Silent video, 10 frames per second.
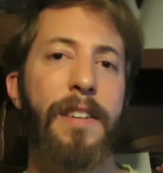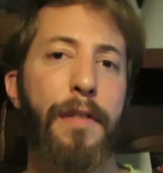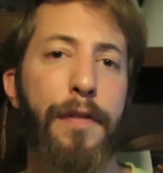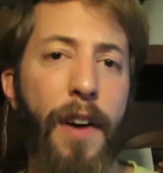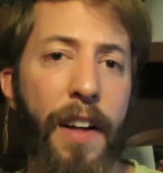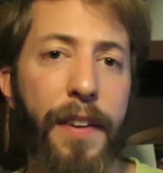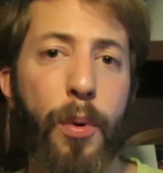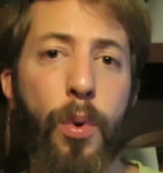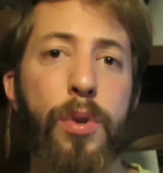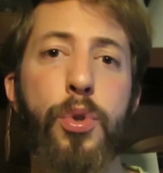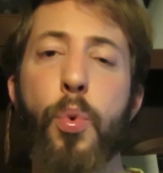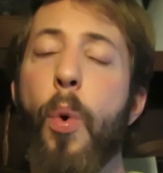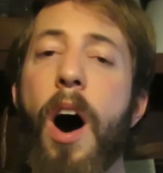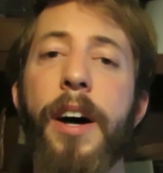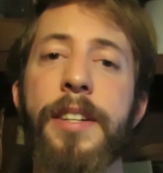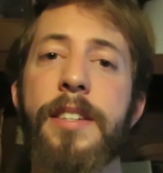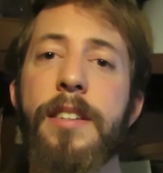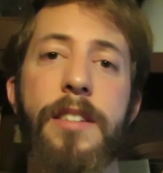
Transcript: the father was white,